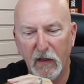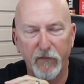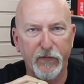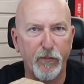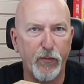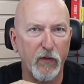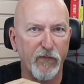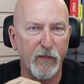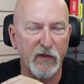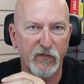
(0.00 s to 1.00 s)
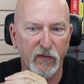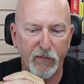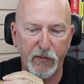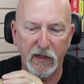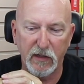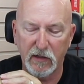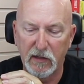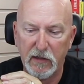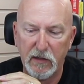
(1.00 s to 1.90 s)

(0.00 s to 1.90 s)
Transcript: of the performance on the bike.